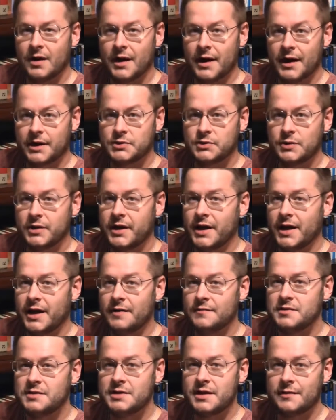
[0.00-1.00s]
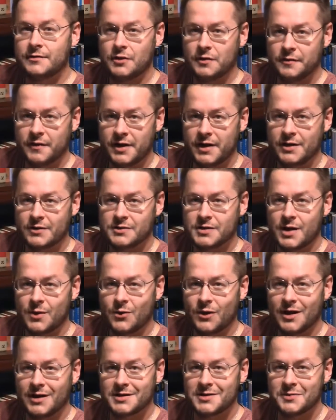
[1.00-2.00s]
I actually have several videos I
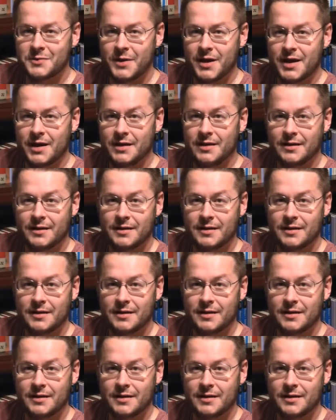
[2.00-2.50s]
want to make